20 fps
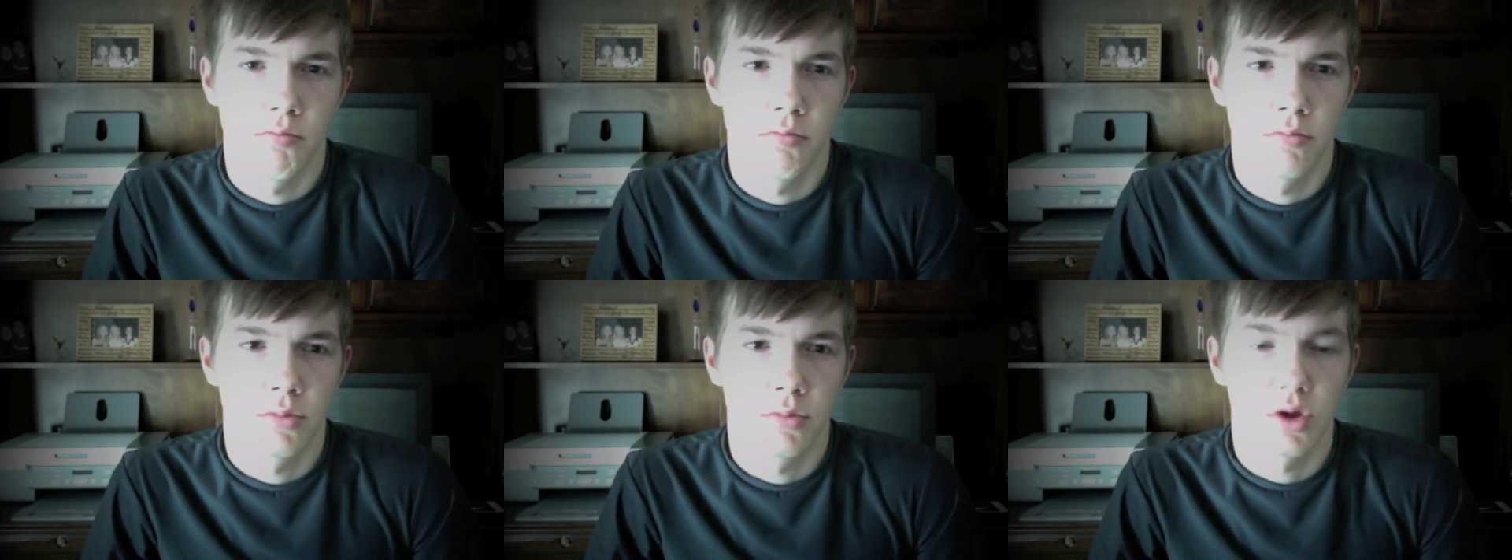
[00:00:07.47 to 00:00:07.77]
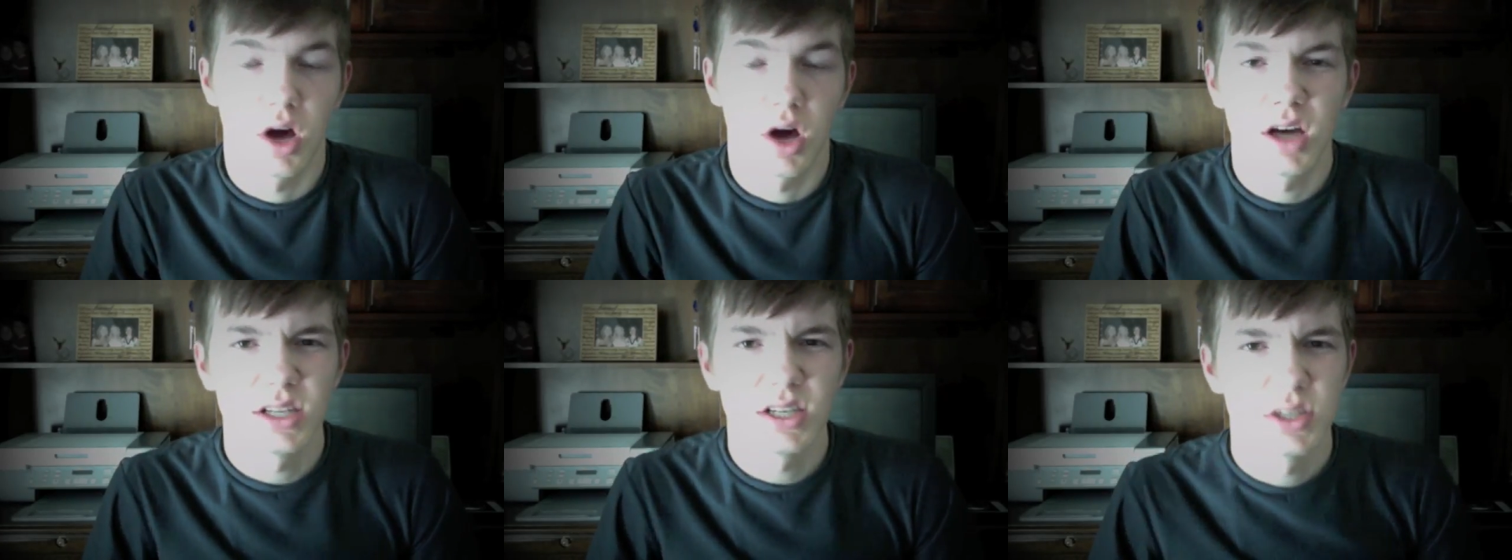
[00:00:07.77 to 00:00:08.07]

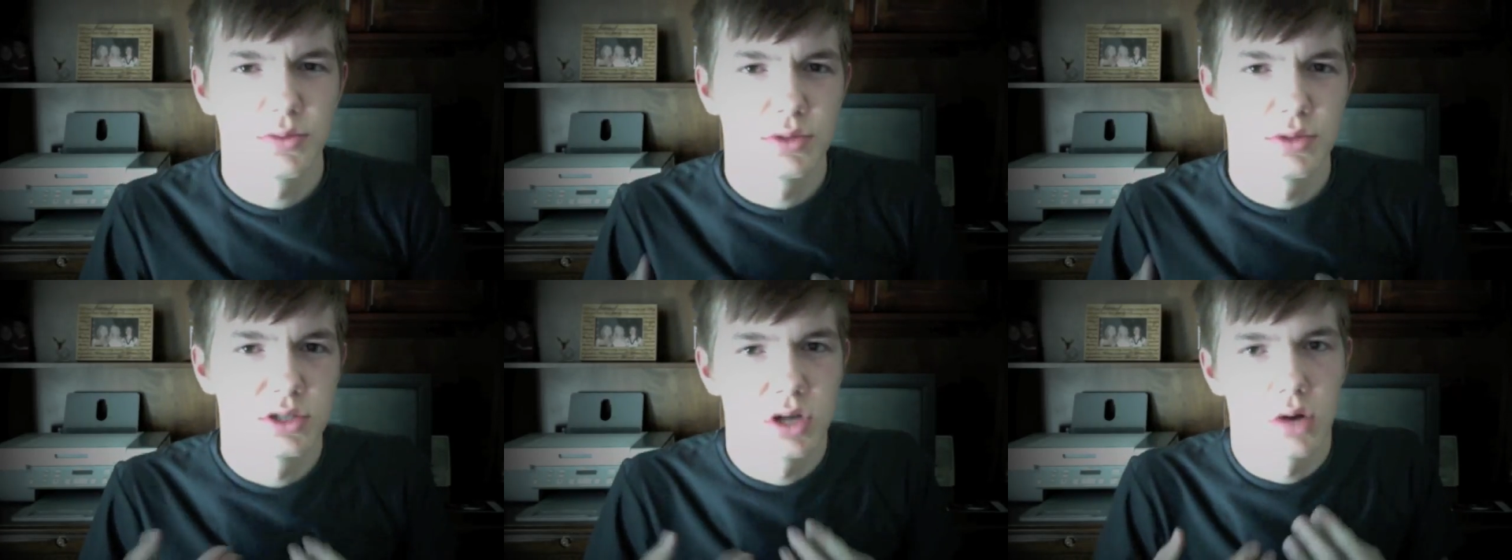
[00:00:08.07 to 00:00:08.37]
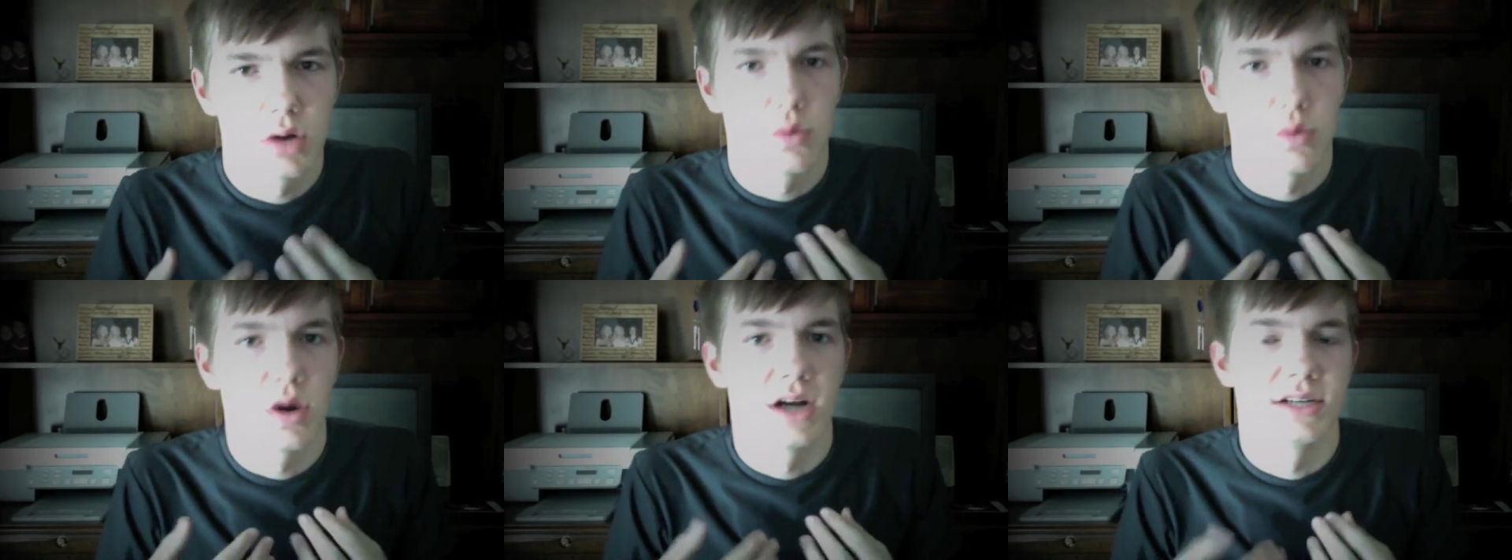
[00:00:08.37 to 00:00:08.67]
Gossip is
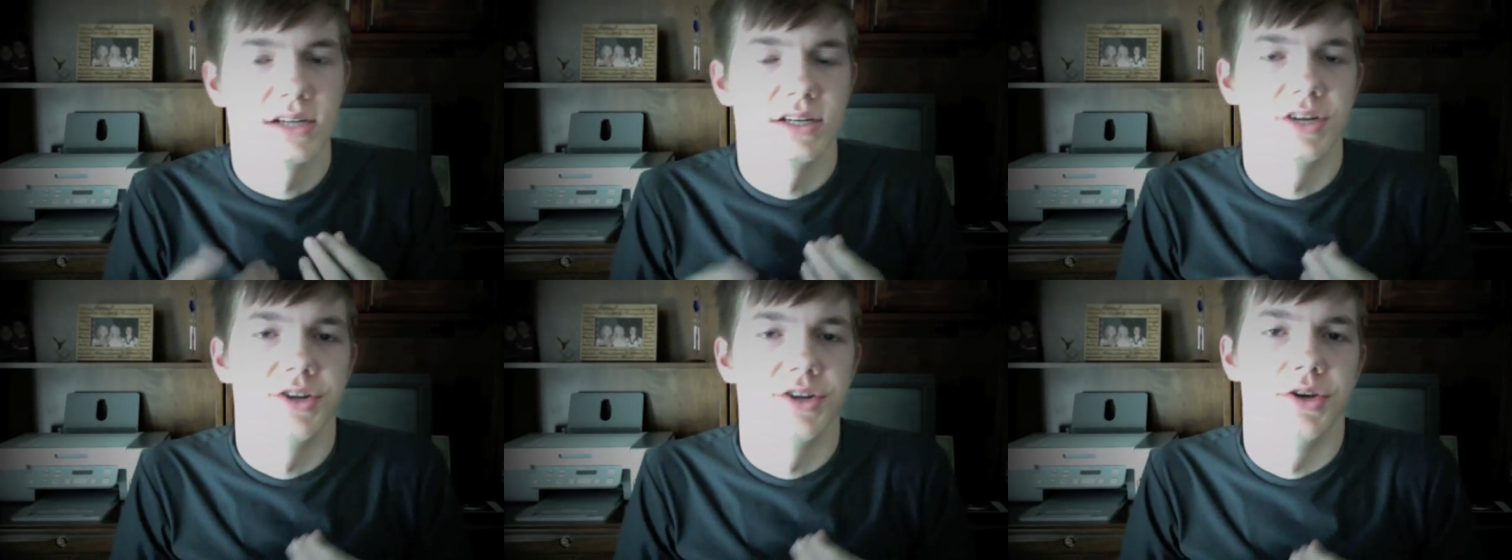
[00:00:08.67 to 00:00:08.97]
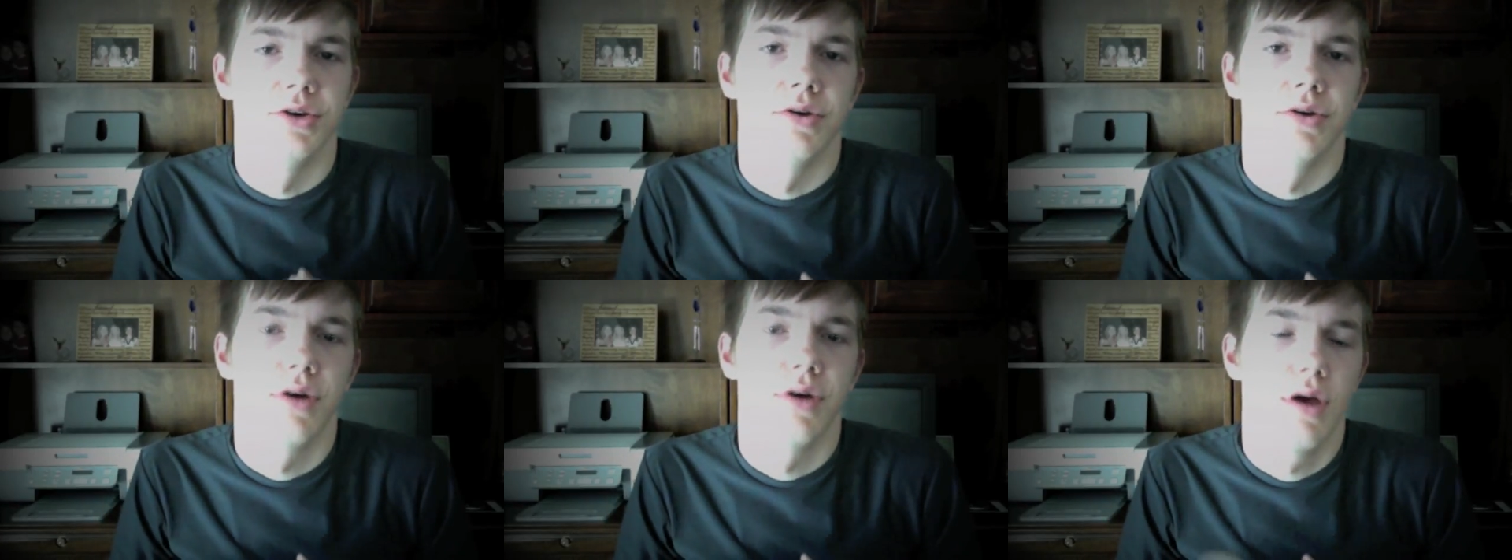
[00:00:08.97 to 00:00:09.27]
not right to
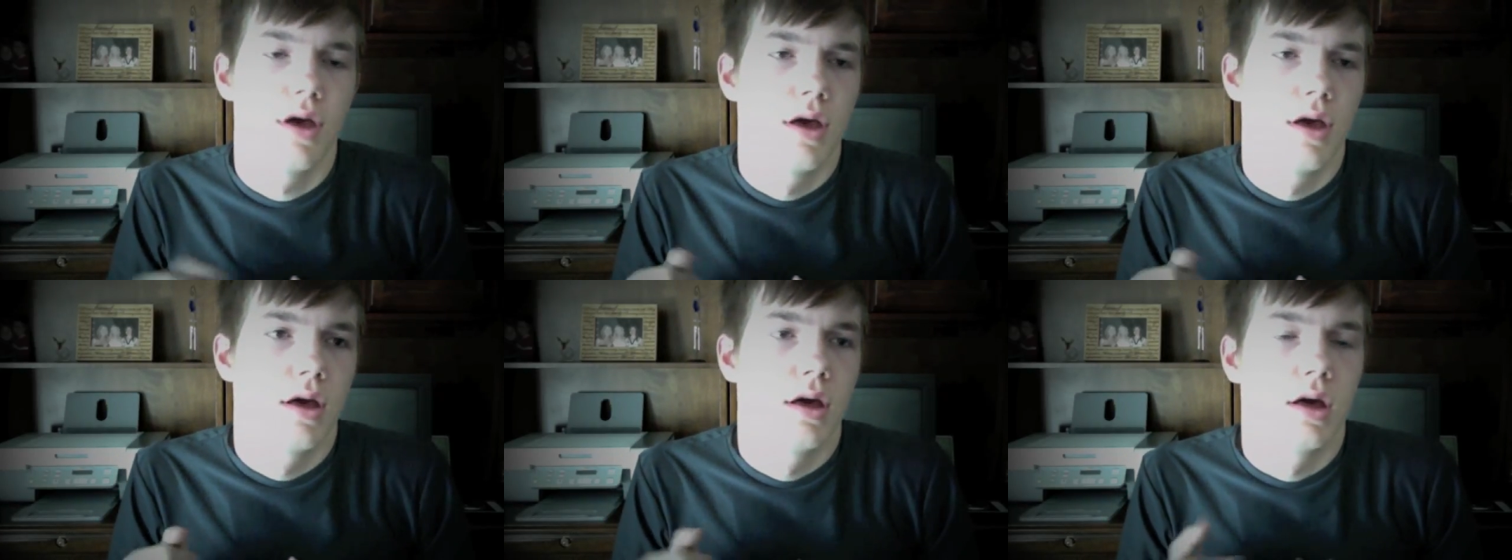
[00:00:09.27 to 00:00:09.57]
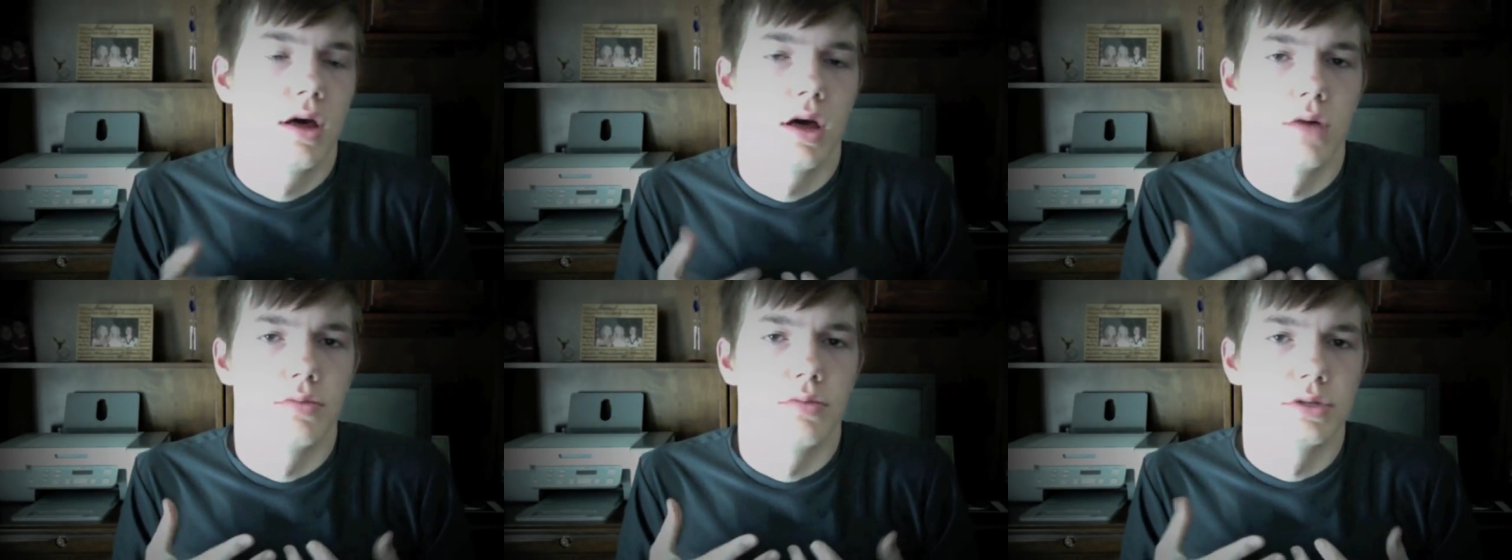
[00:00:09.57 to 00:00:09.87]
do.
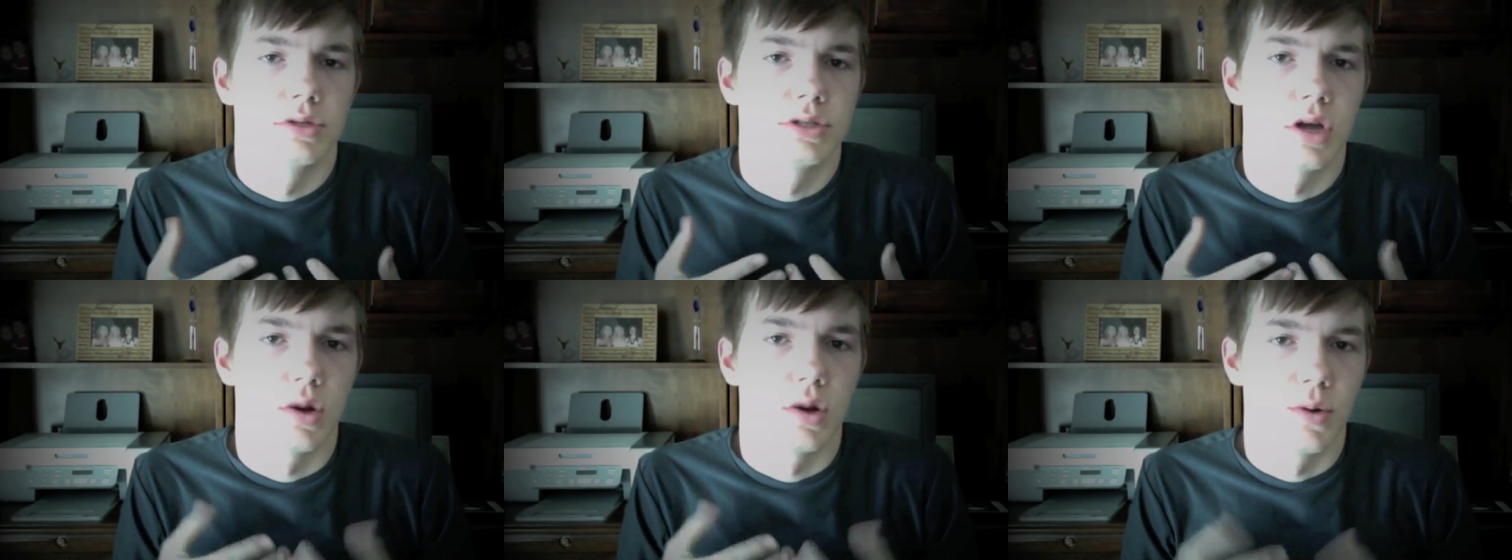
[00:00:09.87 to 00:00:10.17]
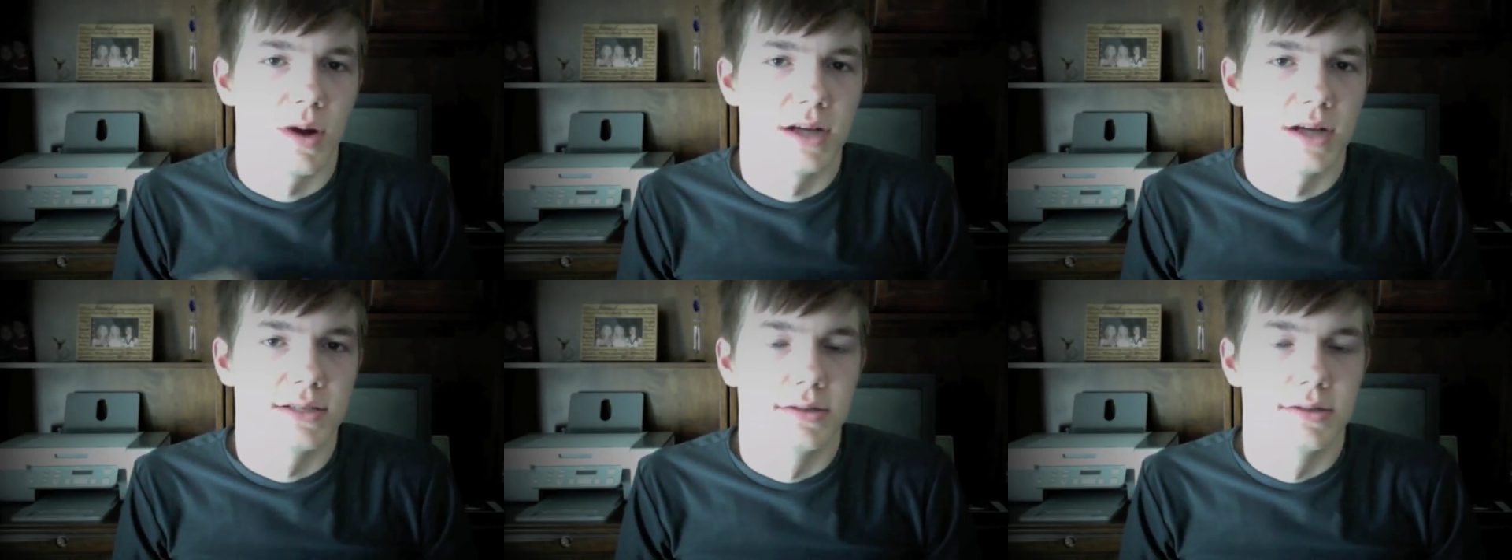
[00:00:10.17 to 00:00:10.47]
It's not
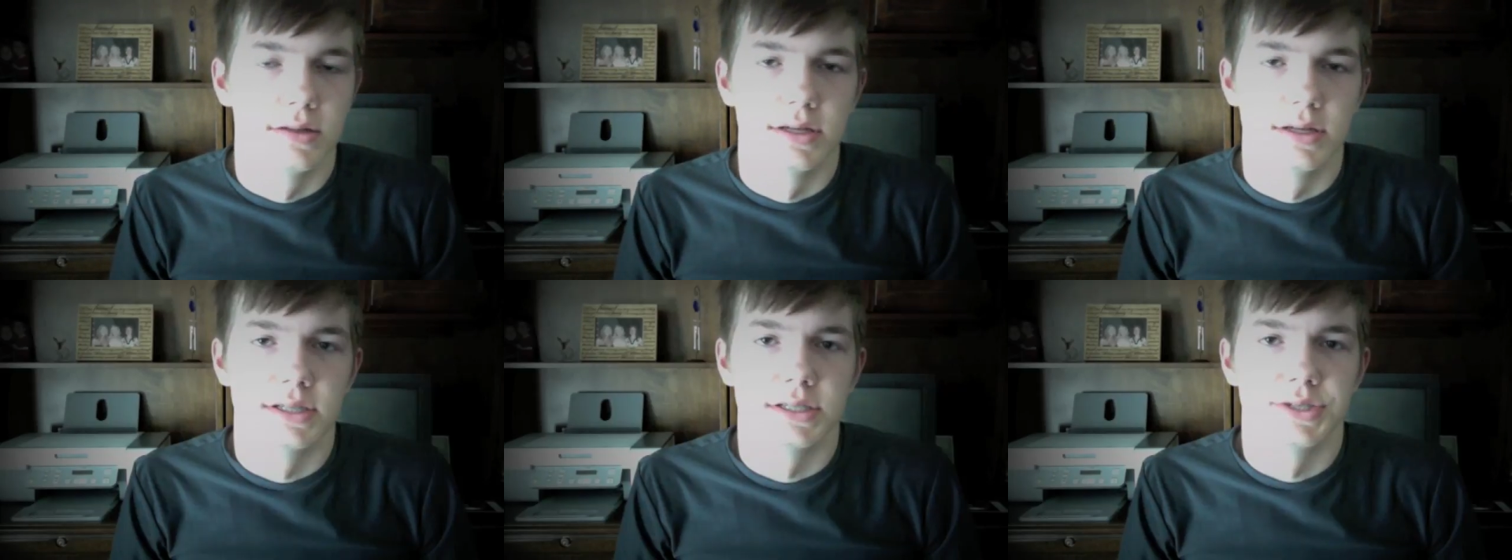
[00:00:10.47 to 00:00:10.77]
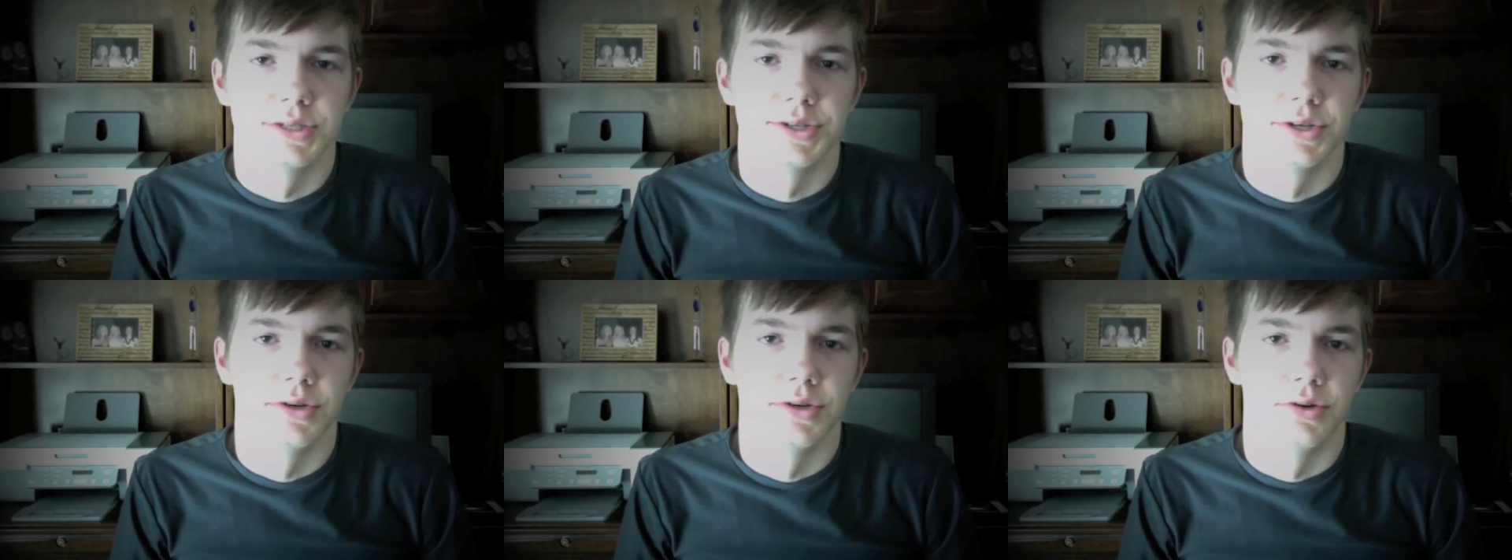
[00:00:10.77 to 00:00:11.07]
right to
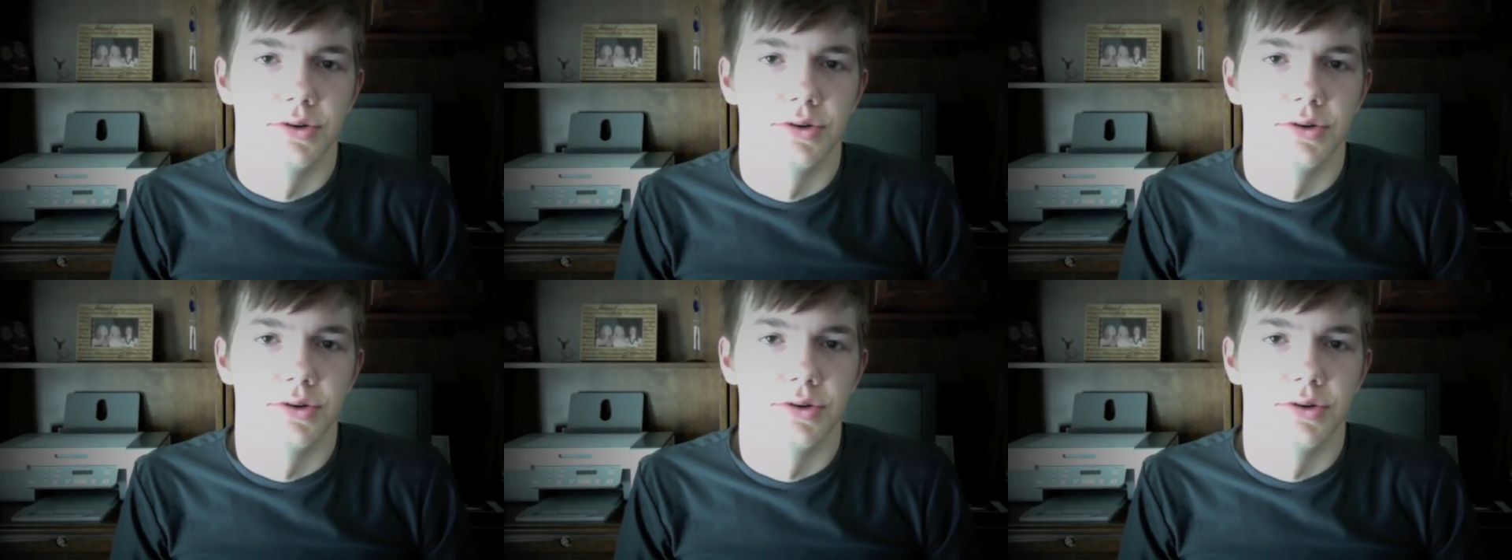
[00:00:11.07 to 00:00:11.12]
listen to.